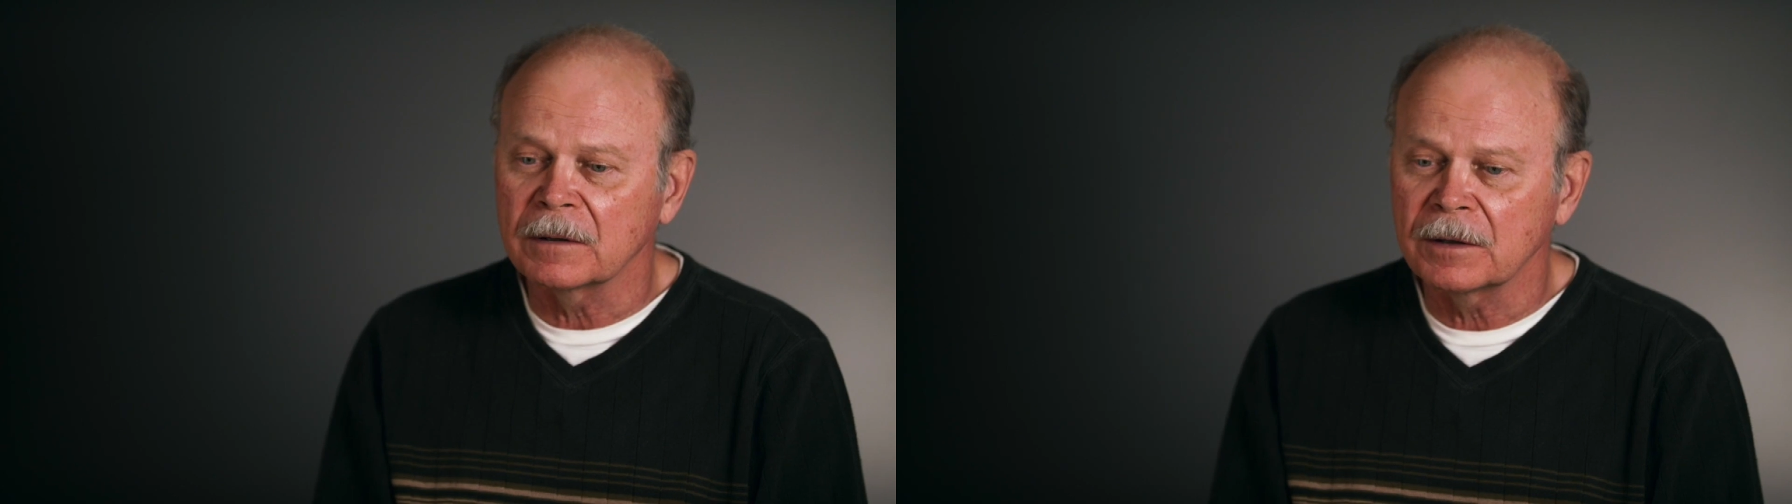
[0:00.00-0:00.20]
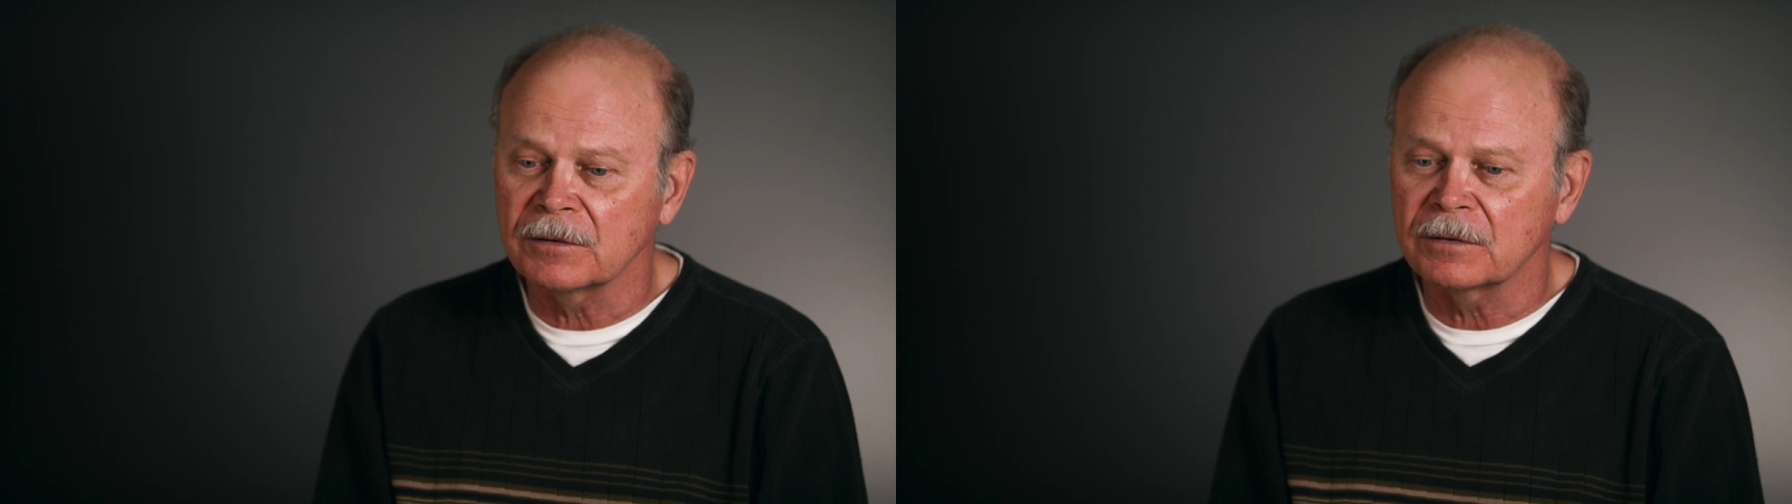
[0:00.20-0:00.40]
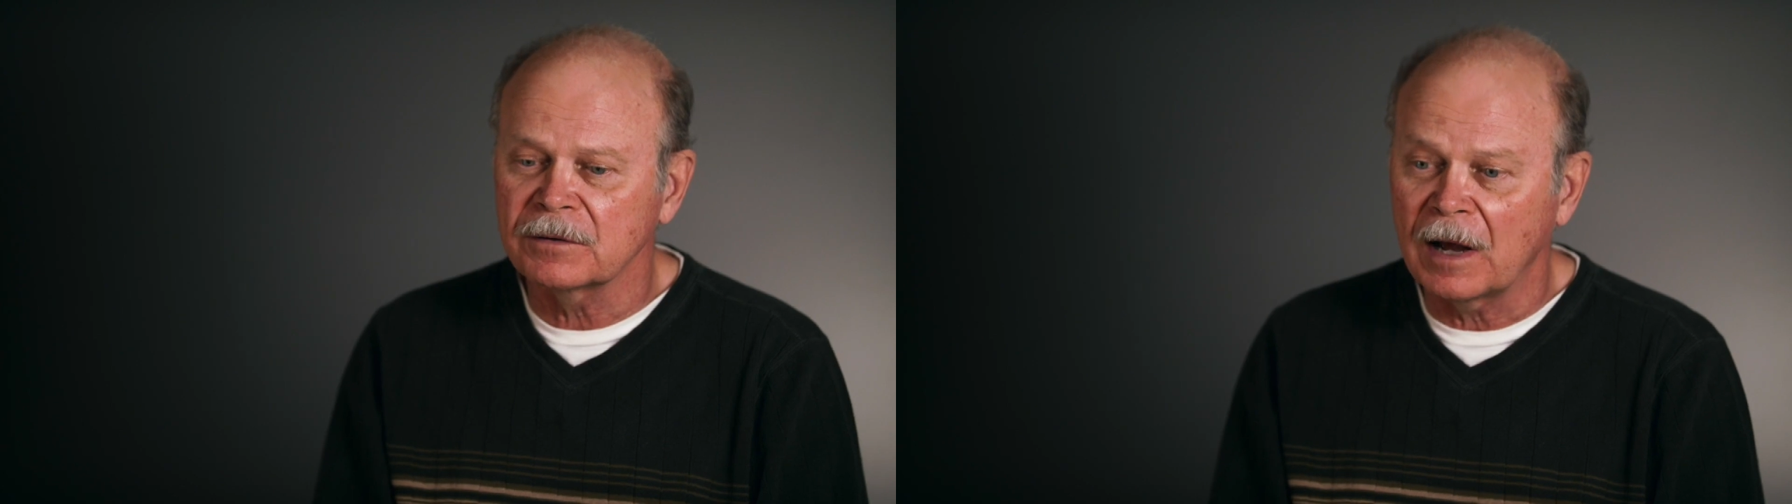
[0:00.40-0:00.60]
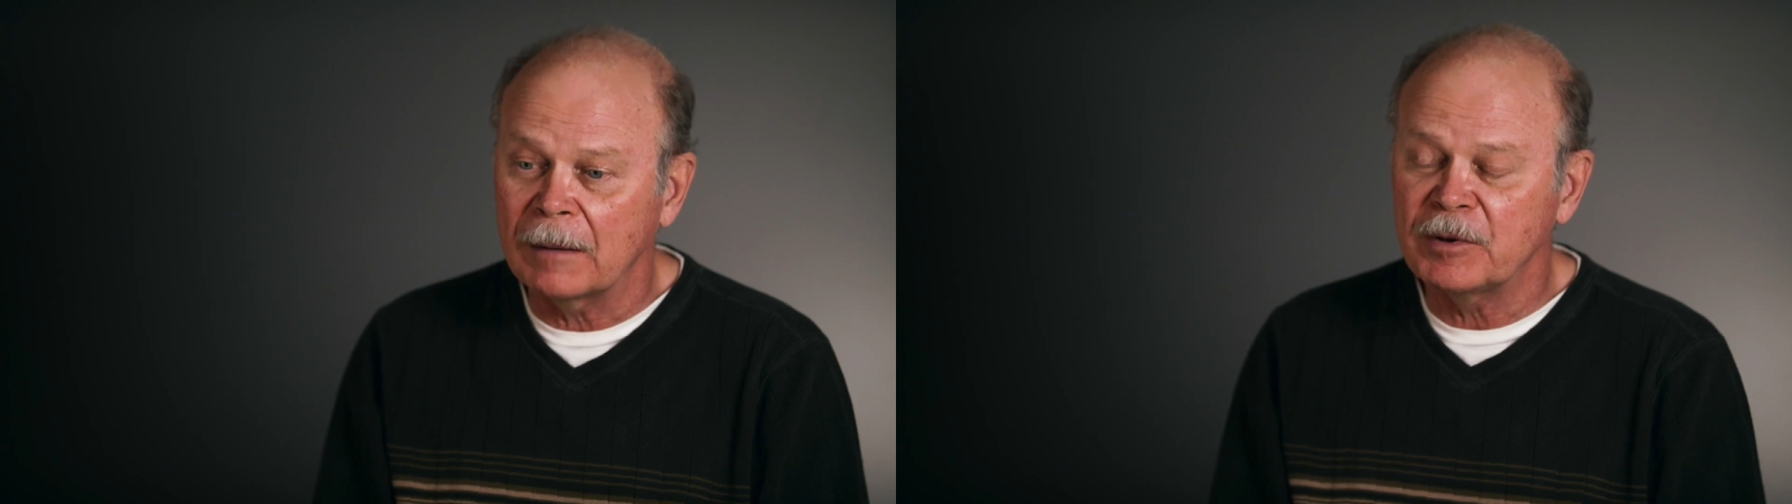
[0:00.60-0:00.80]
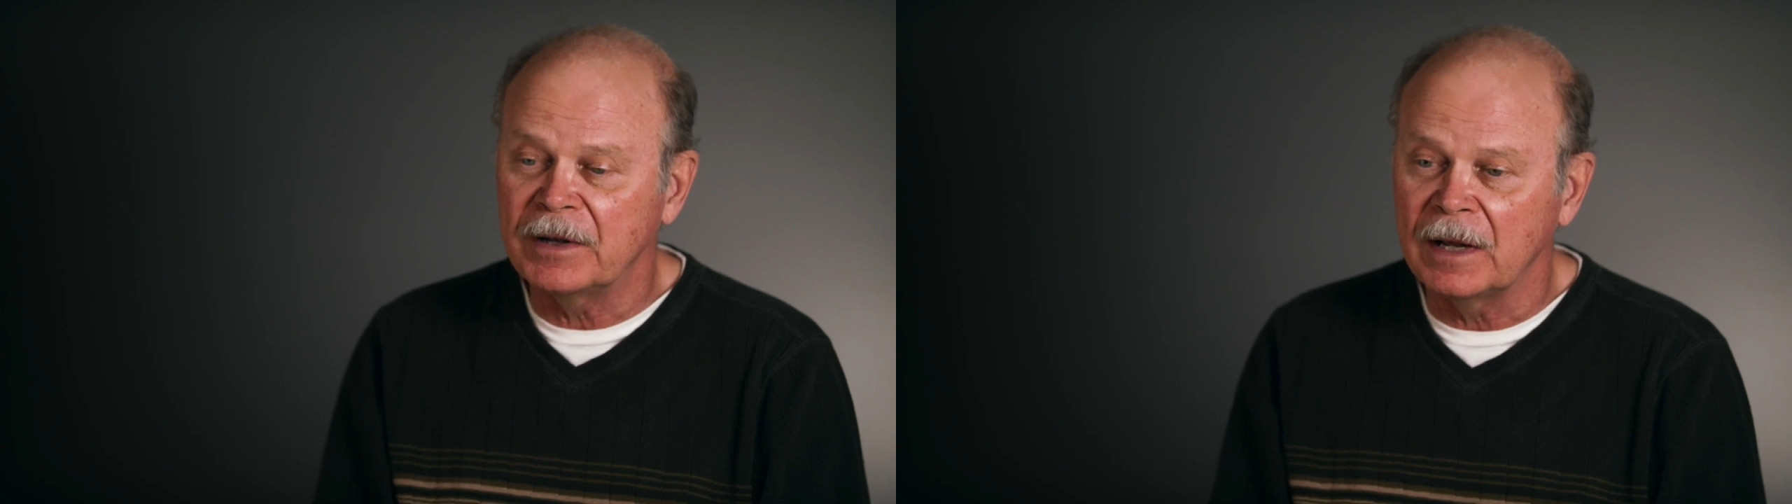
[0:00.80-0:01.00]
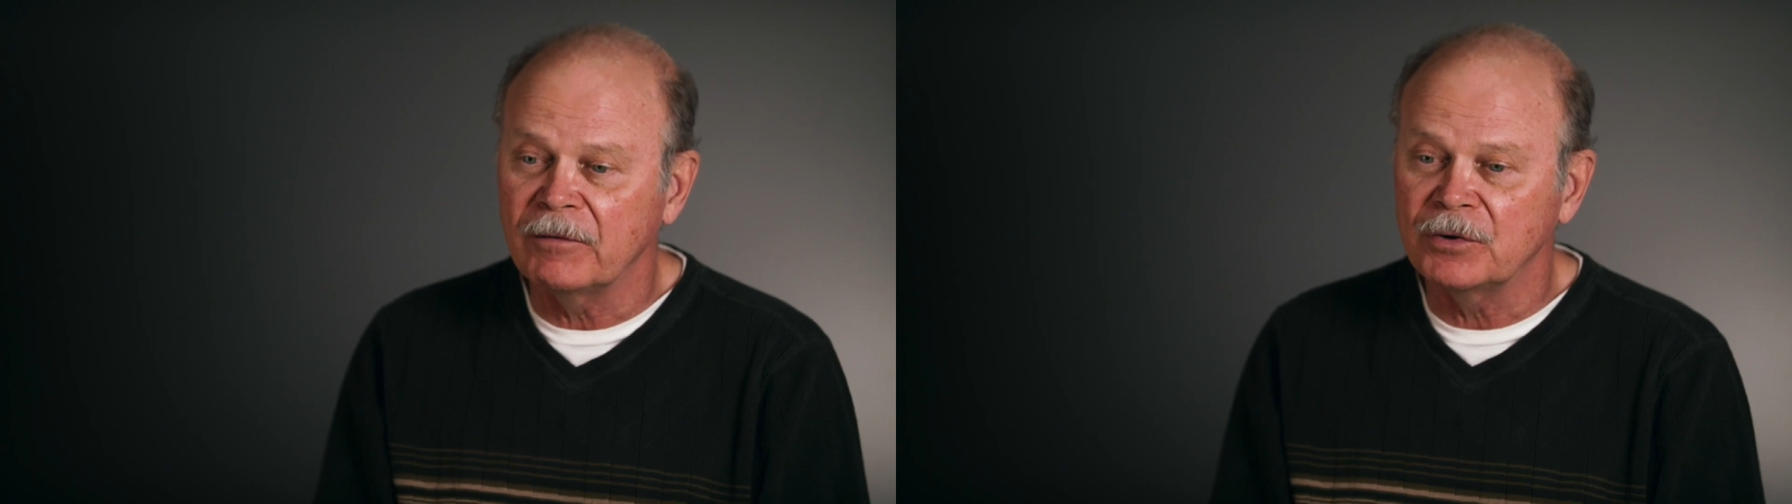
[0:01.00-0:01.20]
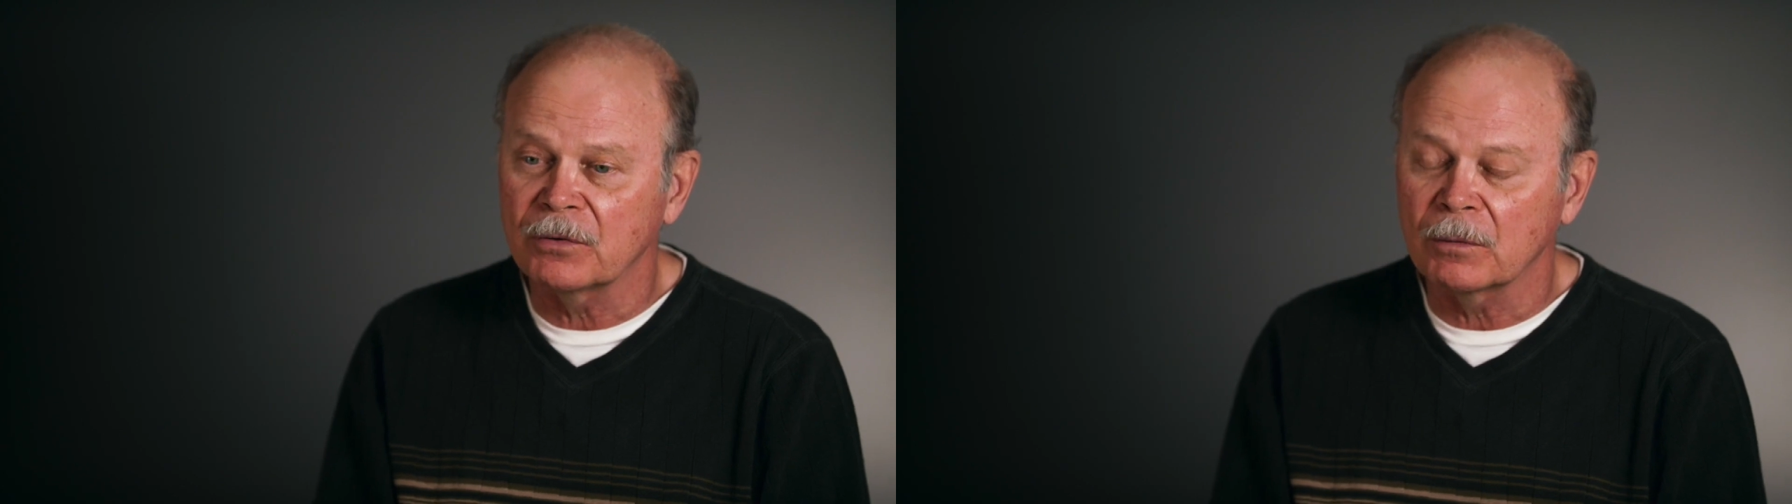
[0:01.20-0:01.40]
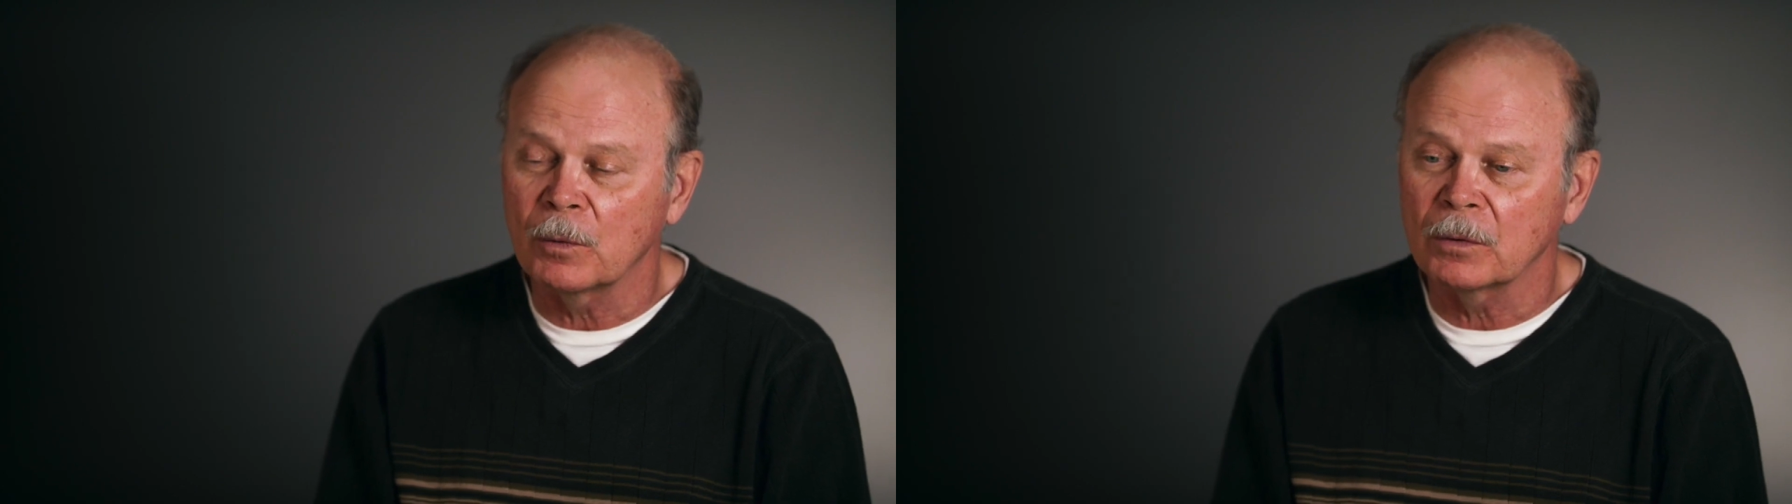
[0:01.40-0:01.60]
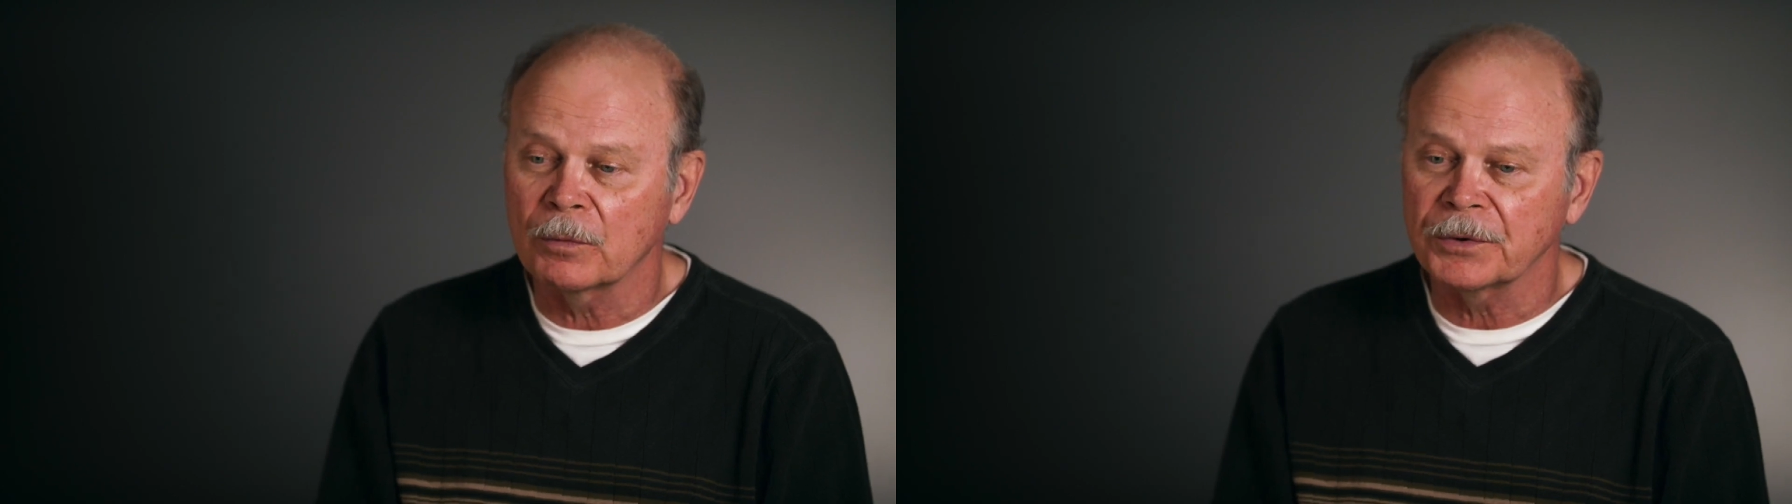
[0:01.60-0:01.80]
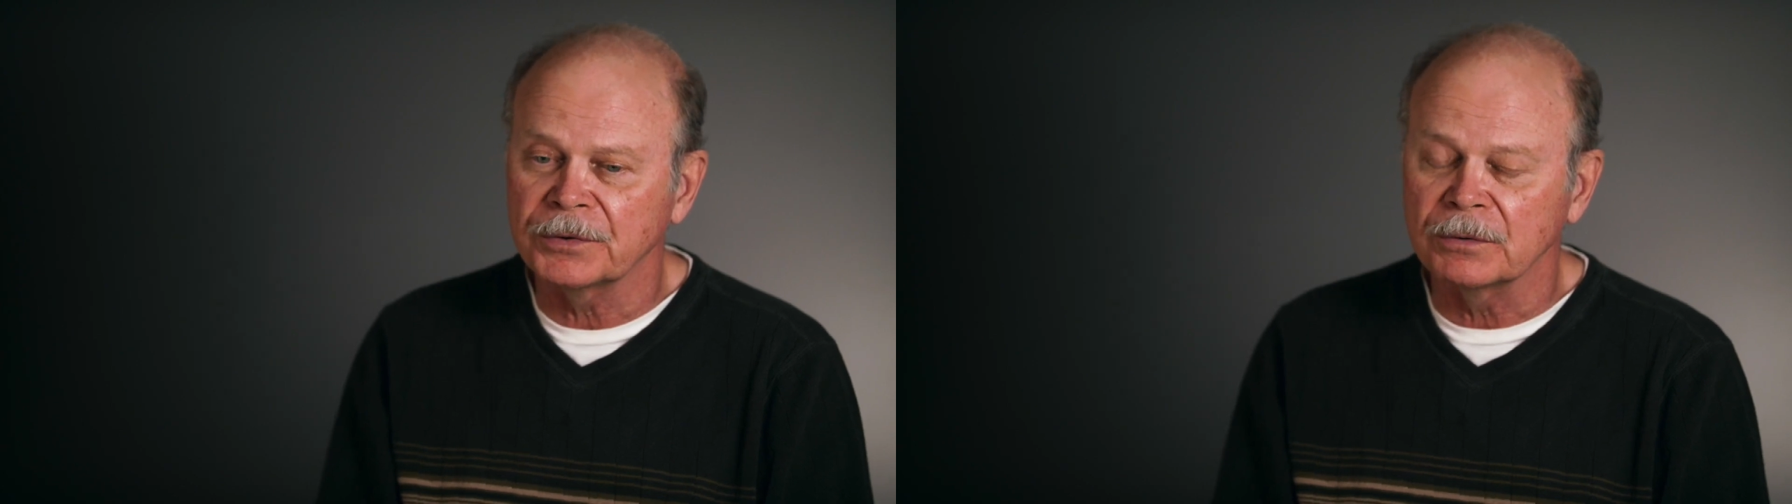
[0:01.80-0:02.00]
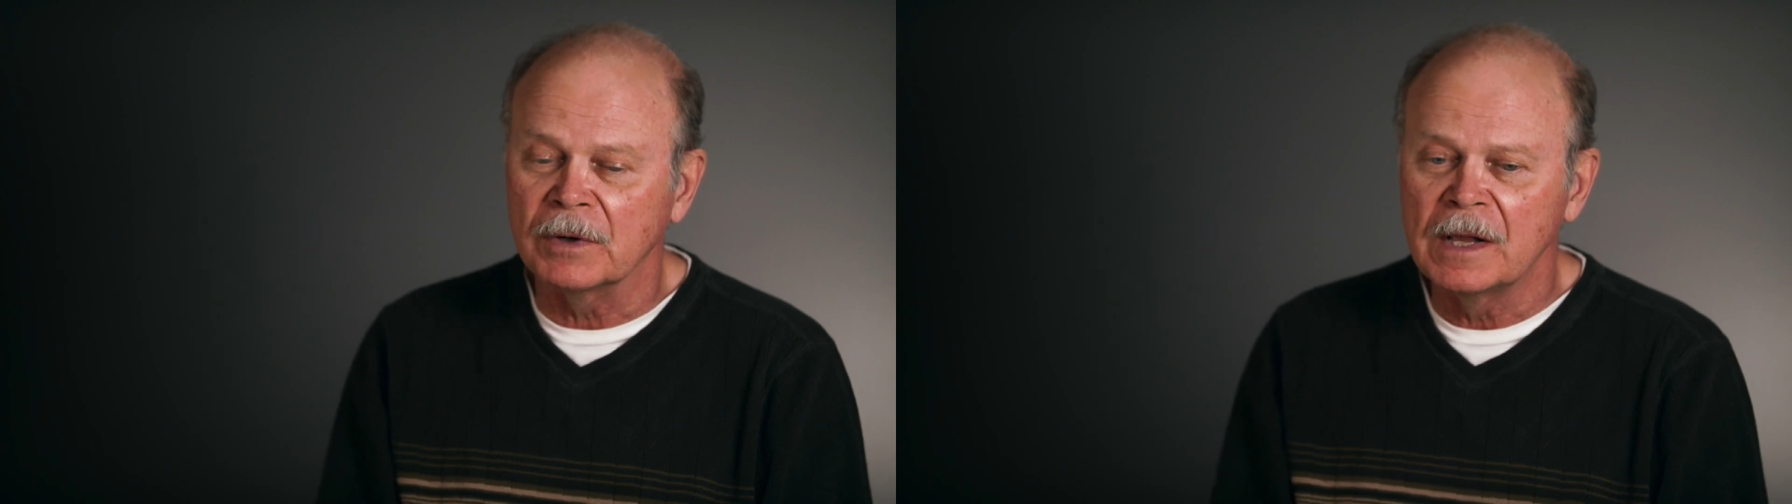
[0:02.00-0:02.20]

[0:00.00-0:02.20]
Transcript: his time in the Navy during World War II.